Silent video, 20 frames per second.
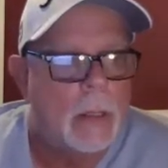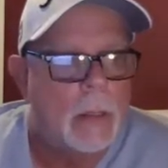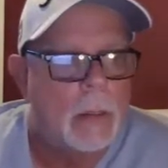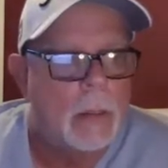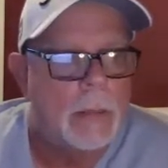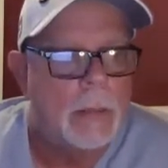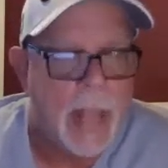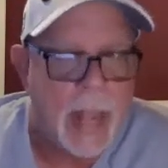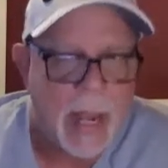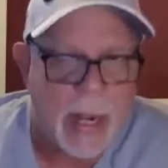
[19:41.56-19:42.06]

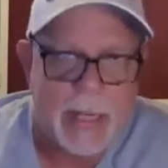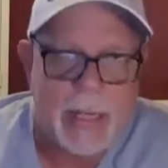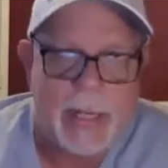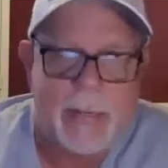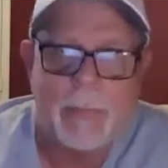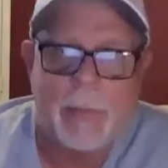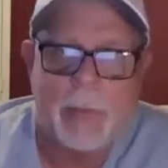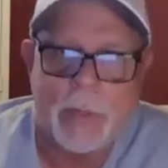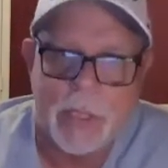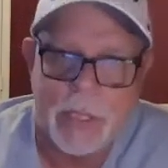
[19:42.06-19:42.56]

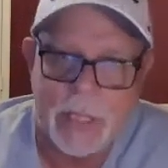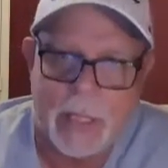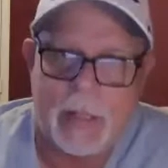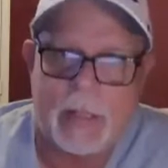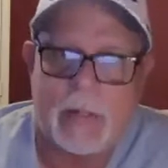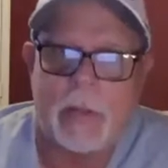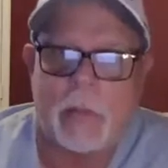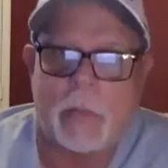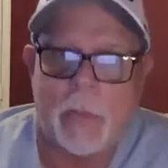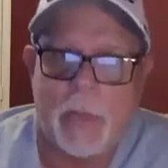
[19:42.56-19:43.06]
90%
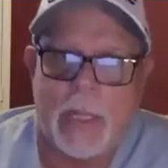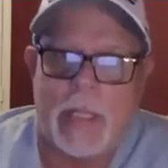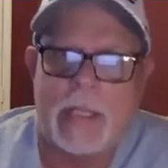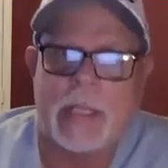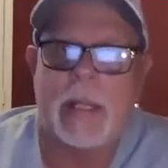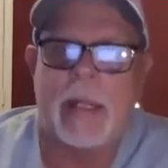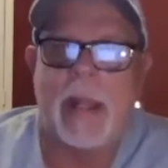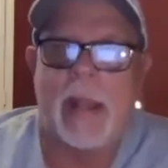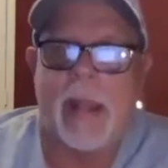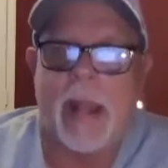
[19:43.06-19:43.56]
of the
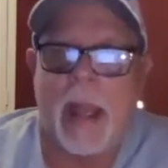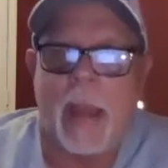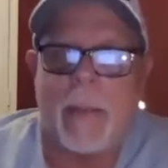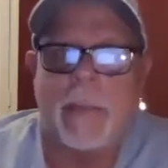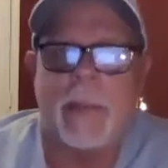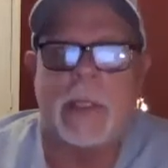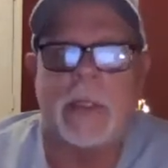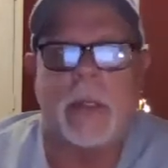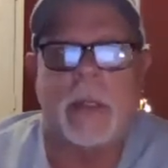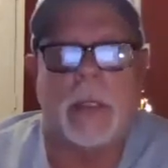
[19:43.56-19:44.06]
reason that
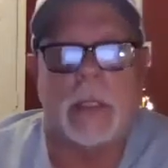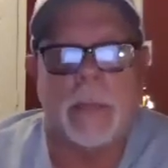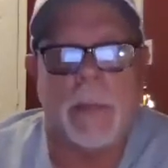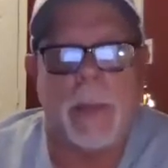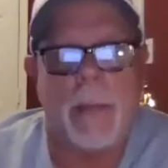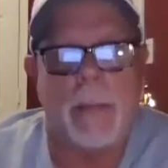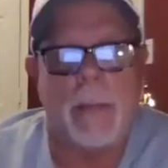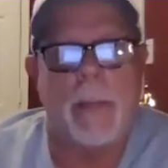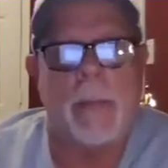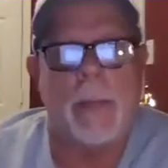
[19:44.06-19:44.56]
happens is because
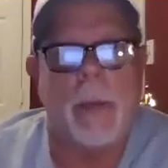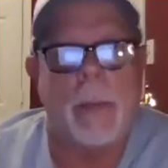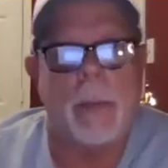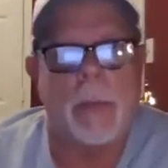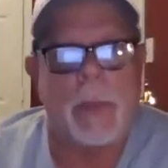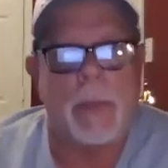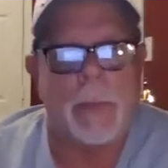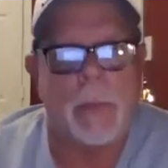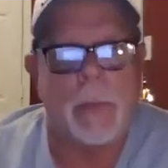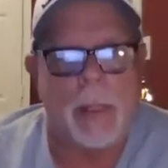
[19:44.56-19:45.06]
people put
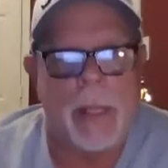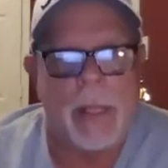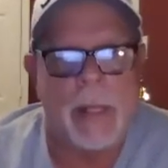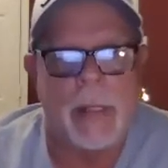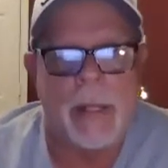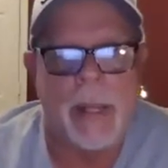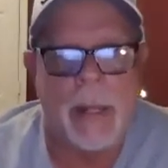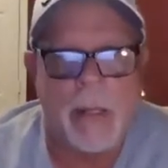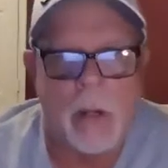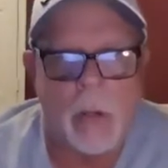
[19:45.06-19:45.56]
people in
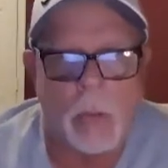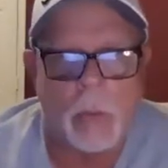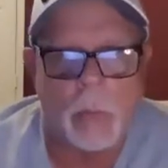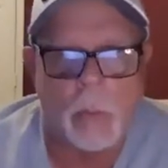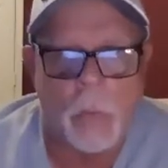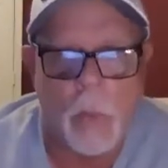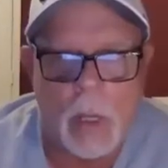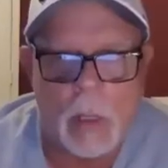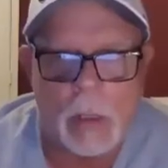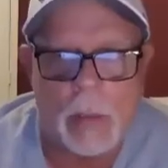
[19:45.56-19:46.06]
and they don't
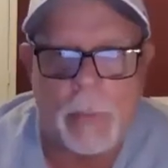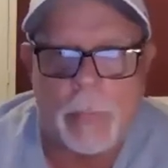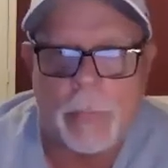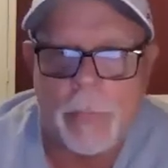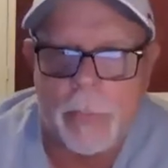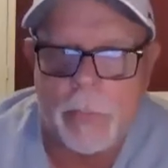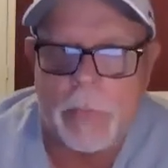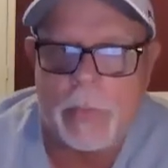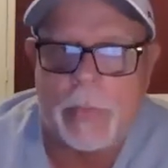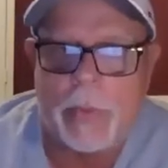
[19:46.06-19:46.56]
walk them
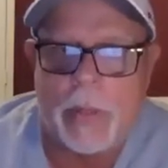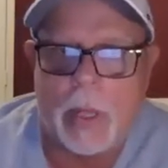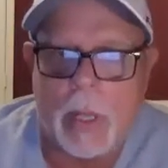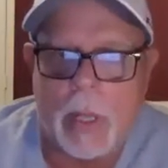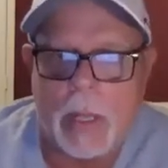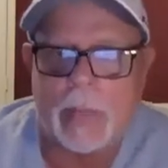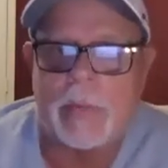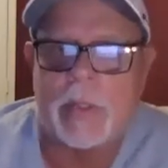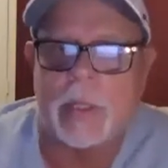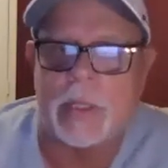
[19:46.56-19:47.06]
through
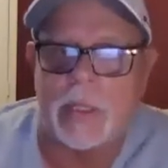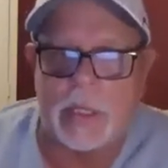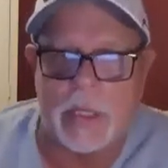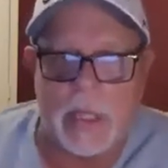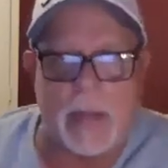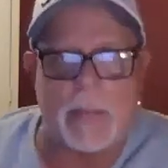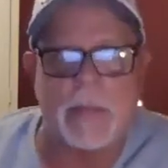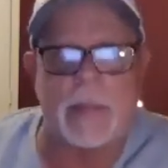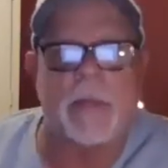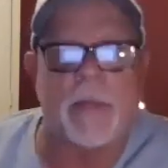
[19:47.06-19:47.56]
the
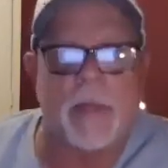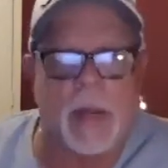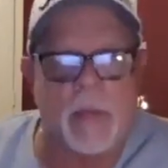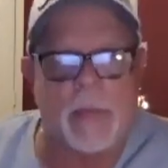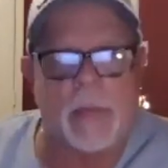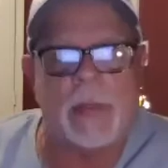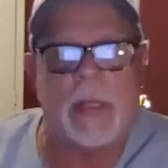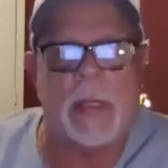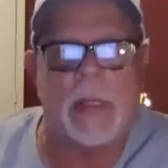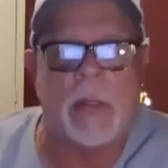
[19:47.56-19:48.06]
steps of
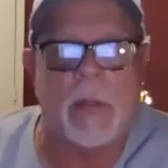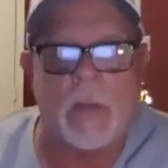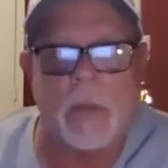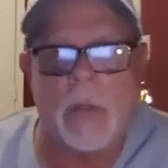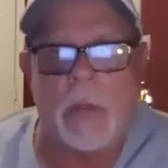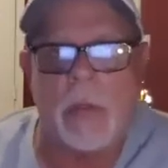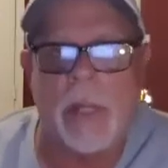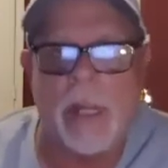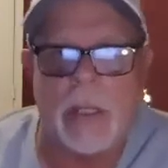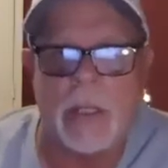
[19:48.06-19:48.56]
everything to
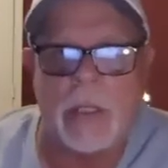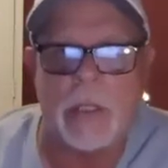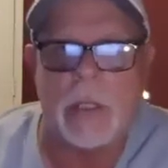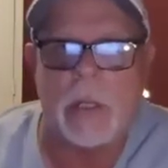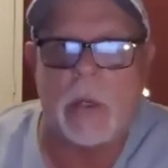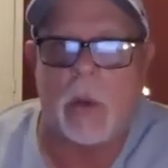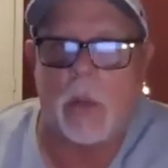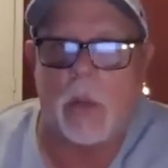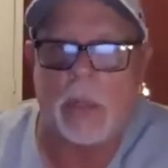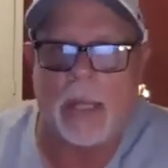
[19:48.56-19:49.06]
do, and they just
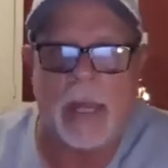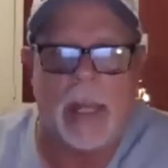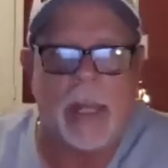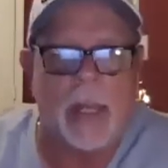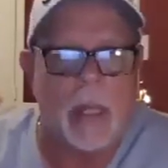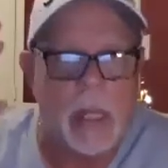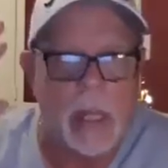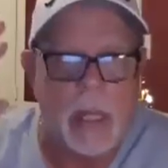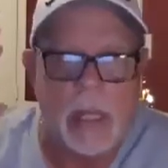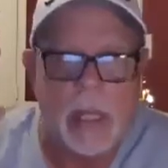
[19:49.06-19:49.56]
go, okay,
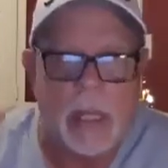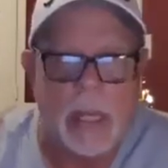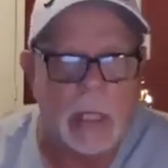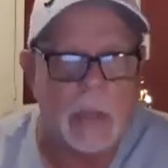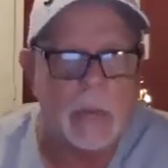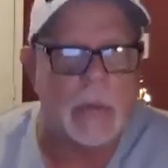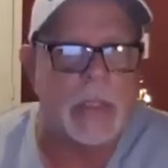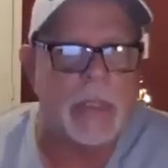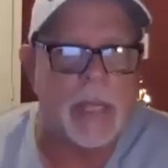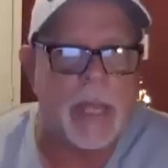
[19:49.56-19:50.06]

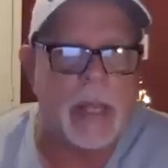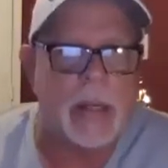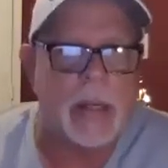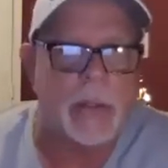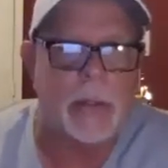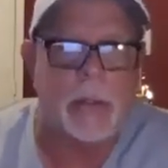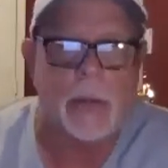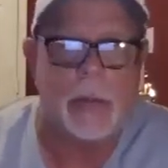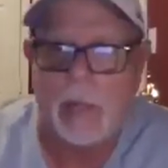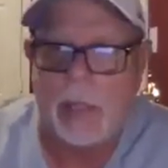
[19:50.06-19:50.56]
here's what you got to
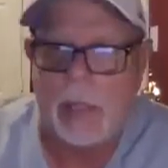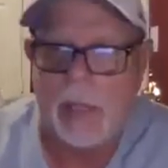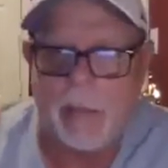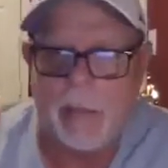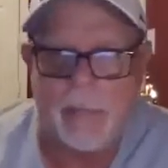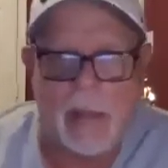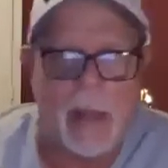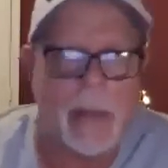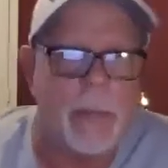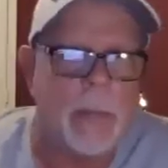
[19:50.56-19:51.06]
do.
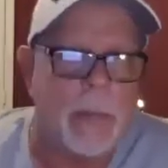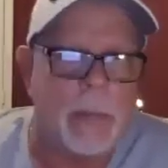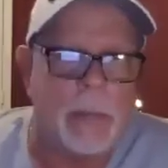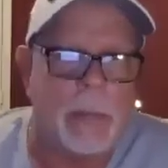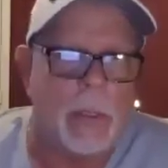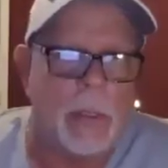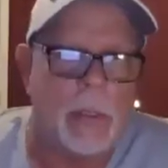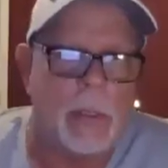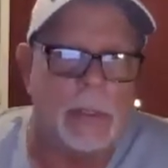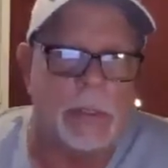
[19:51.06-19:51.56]
Invite people to
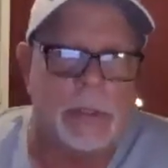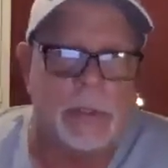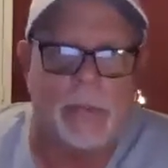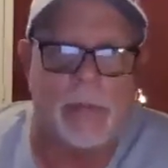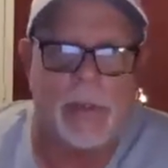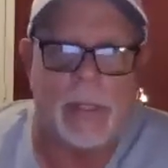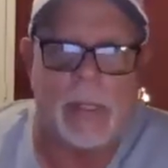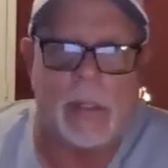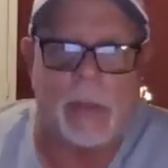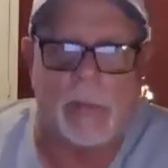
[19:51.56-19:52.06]
go look at your
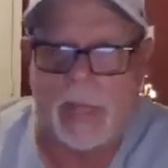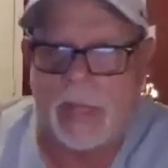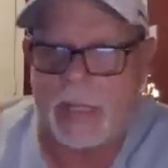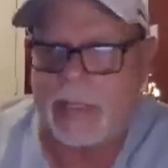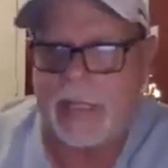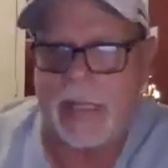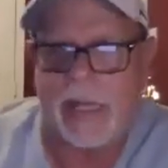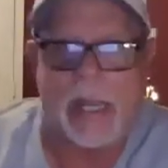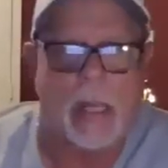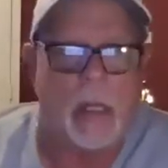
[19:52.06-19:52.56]
video, and
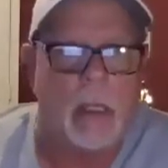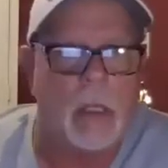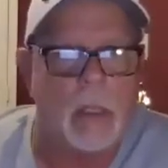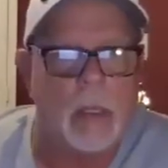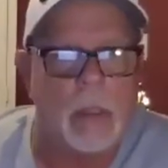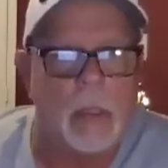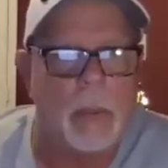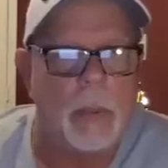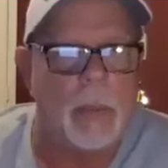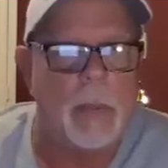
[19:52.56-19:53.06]
that's it.
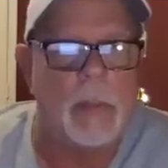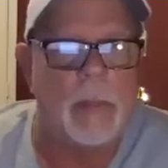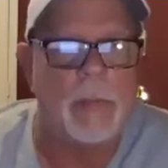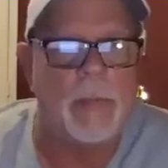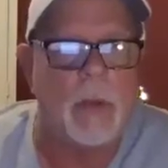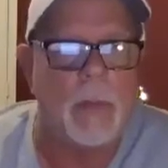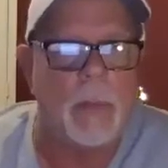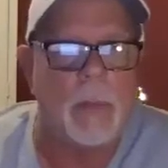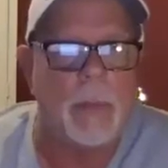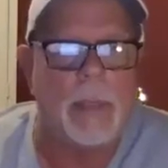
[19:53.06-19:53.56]
Put them on the
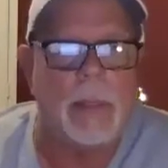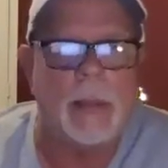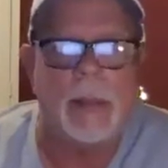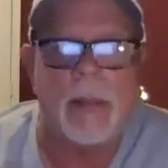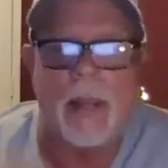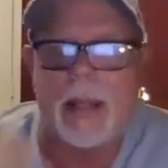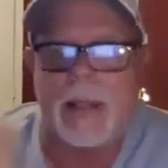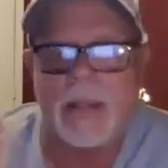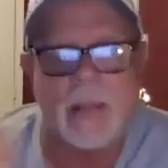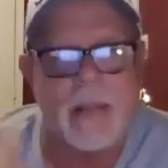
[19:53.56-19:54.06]
phone with me.
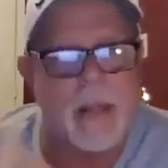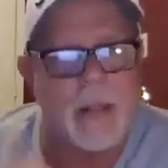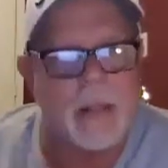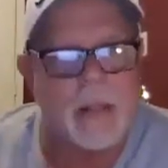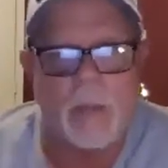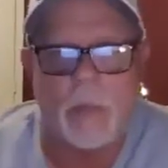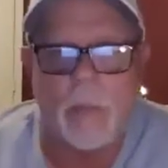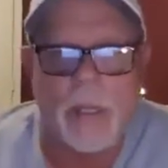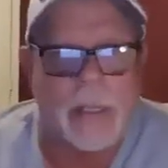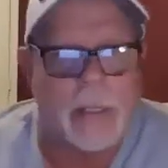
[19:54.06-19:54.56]
That's not
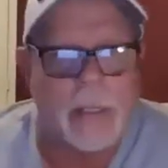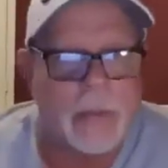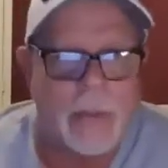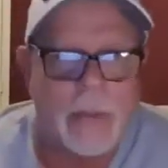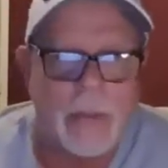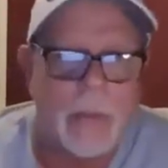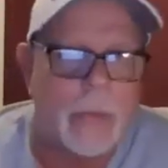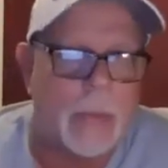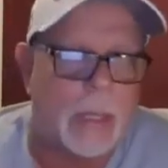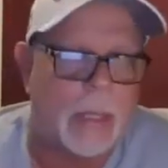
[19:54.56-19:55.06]
the way you
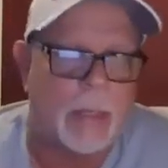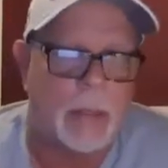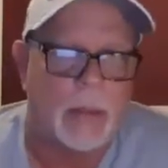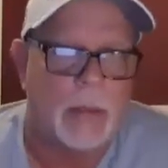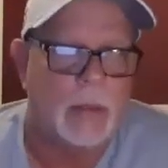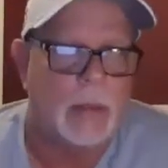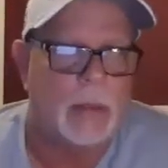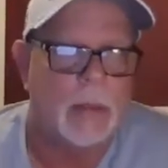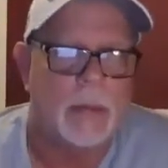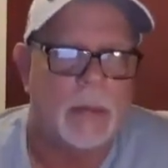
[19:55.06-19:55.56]
do it.
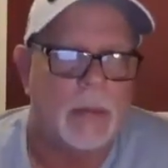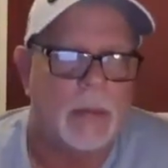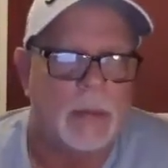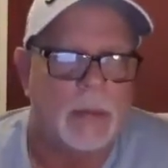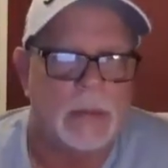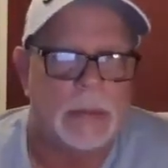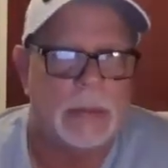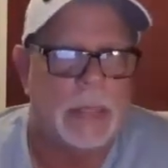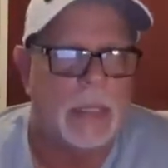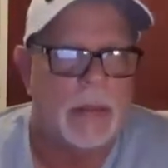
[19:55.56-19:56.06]

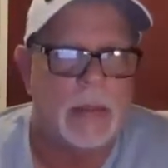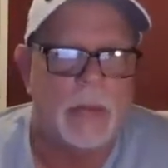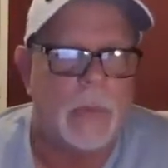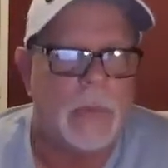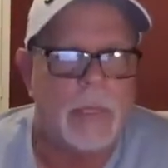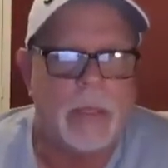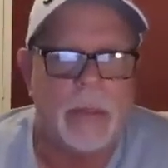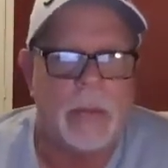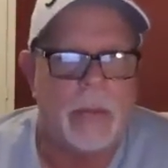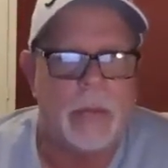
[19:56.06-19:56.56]
It's not the way
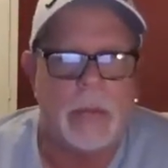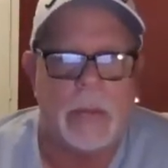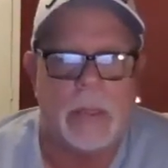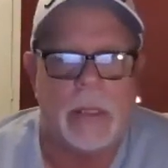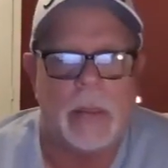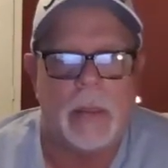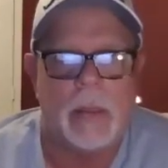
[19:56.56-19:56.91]
you do it.